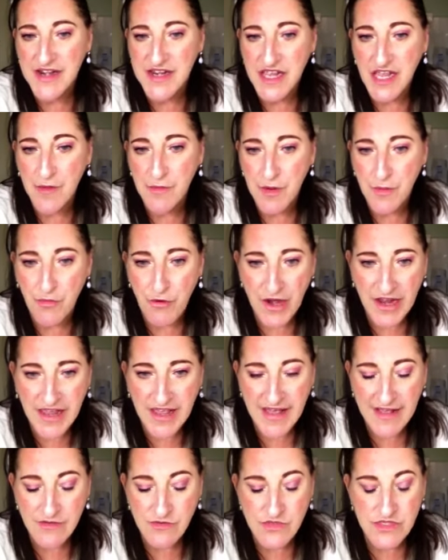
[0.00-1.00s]
couple of
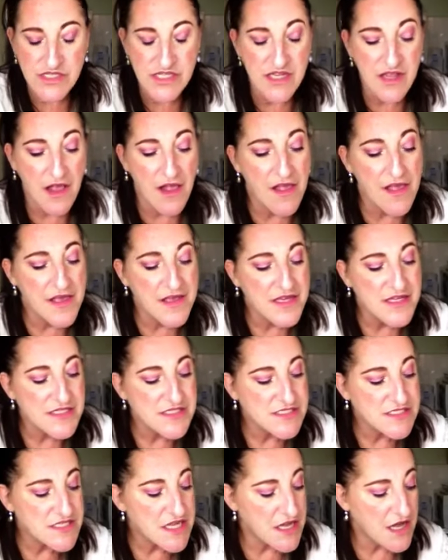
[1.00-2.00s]
breakouts,
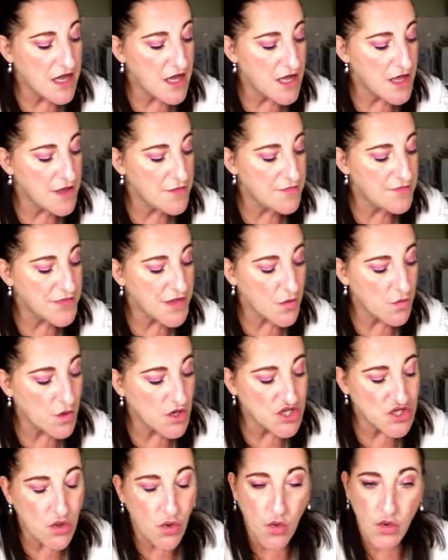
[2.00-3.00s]

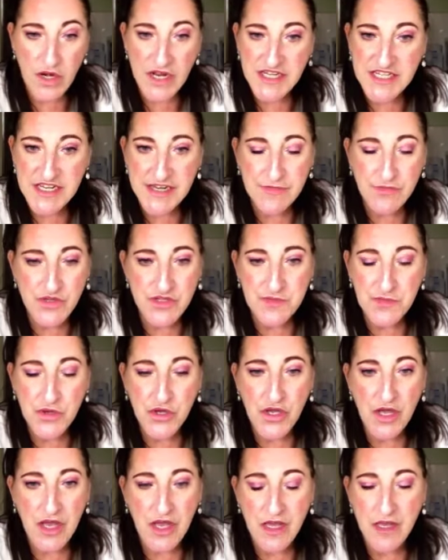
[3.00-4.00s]
which all I did was
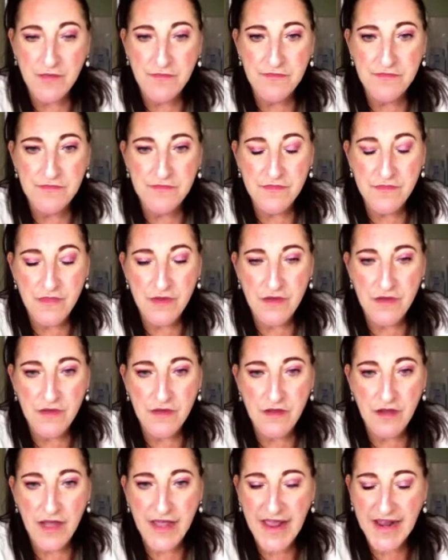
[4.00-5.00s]
put, I
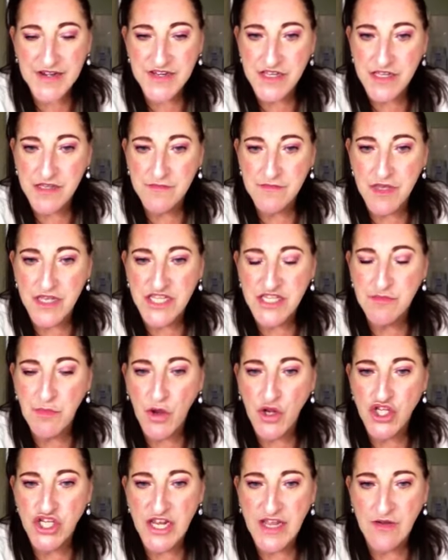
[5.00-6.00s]
had a
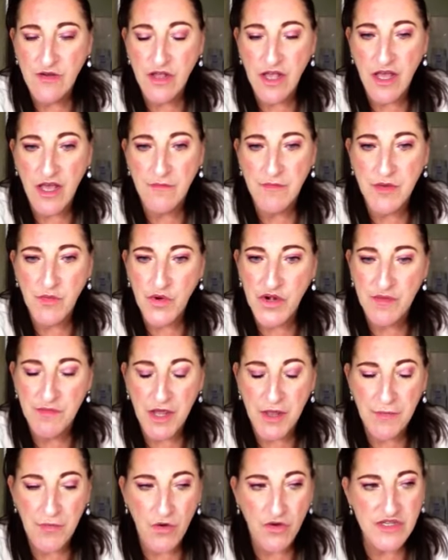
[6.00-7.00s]
spot gel comb in one of
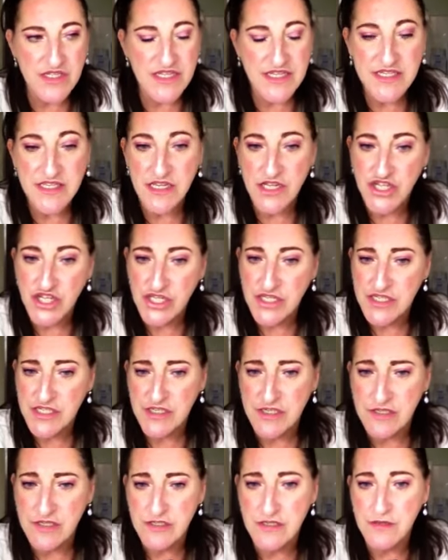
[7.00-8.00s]
my boxes and I
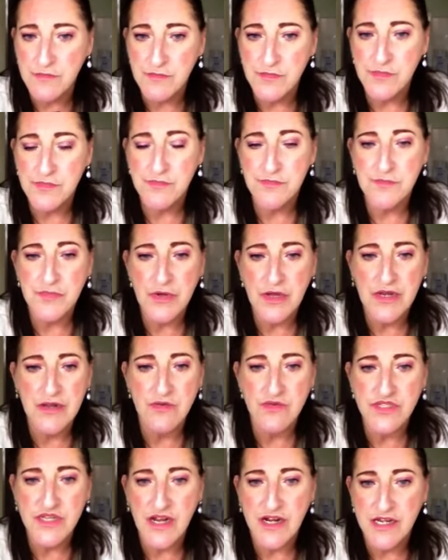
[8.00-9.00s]
just put a
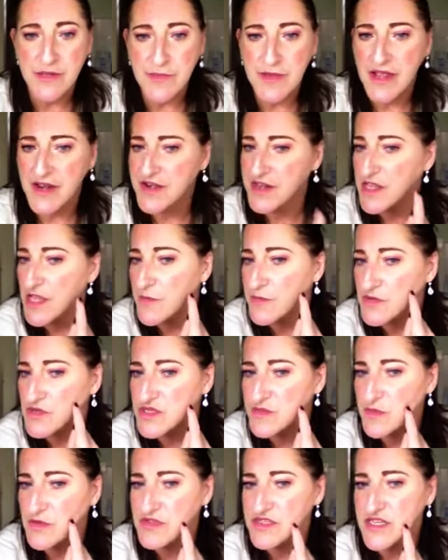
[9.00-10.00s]
little tiny bit, I had a couple of
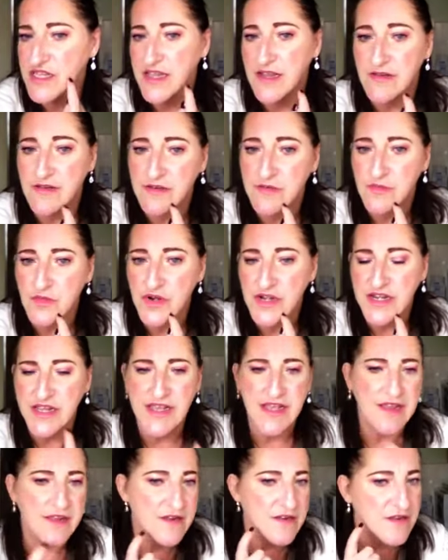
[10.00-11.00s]
spots here and one
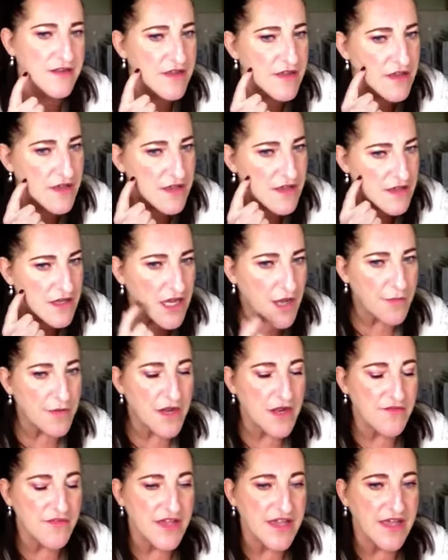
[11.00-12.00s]
here and a couple
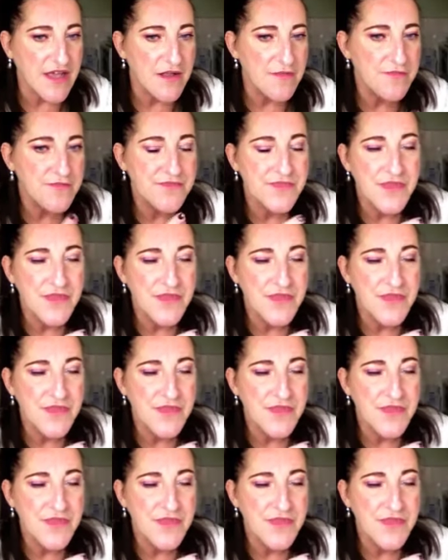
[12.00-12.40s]
over here.